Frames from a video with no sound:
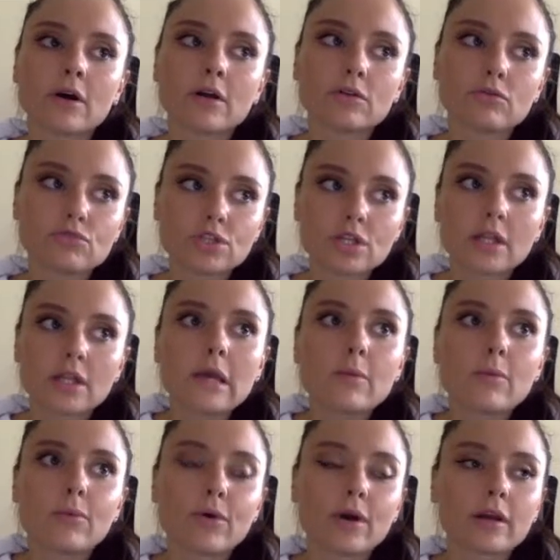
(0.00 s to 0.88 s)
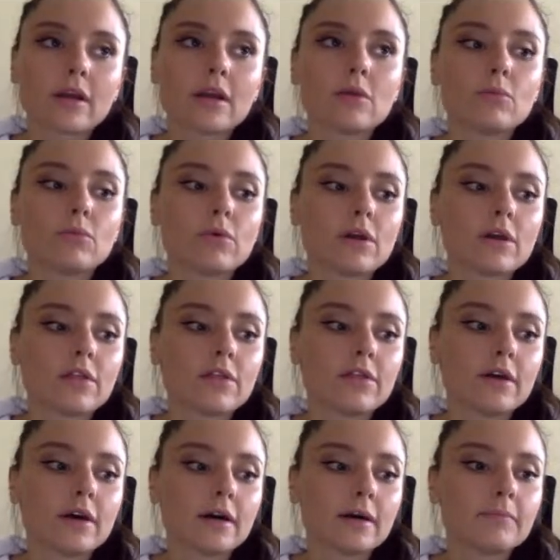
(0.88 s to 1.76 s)
usually working
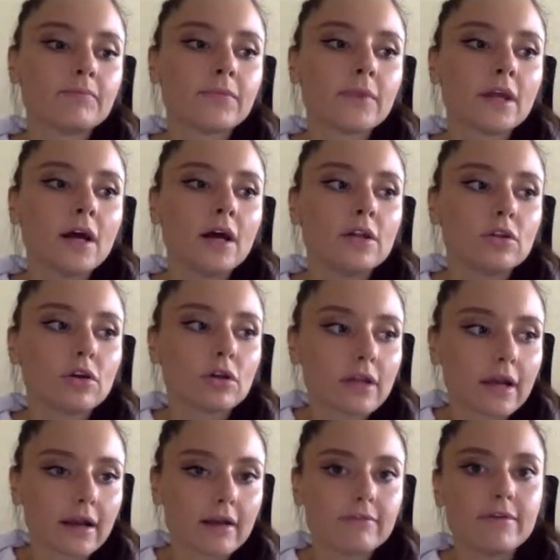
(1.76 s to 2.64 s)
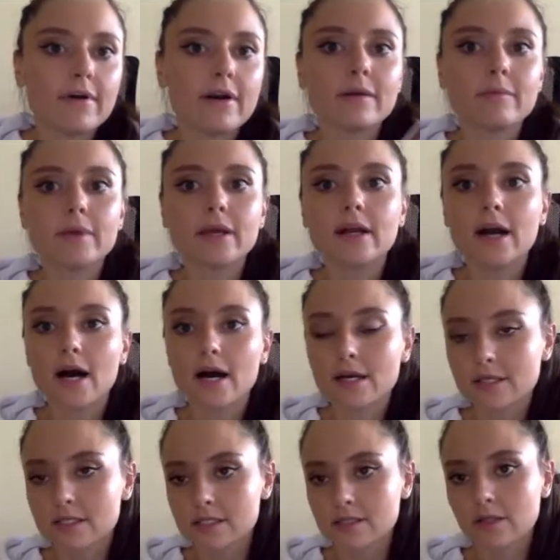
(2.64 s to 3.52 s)
with not like a very big
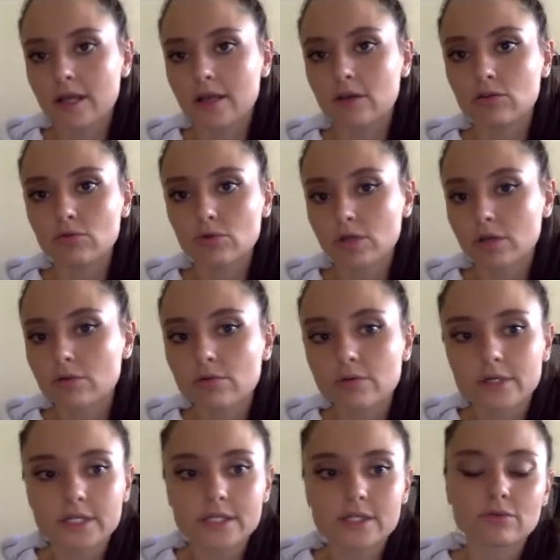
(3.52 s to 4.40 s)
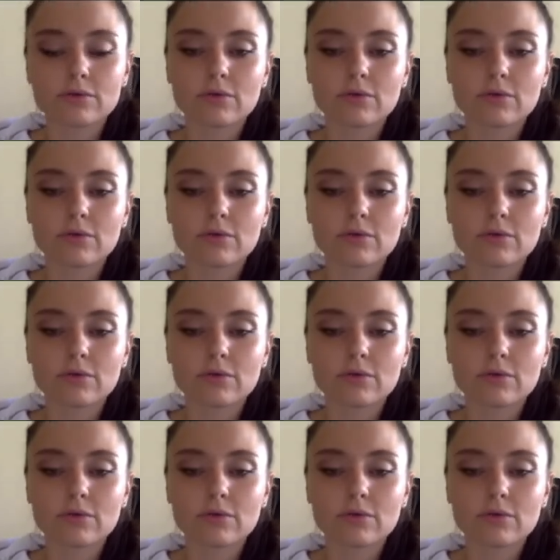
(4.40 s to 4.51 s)
guys like unicorns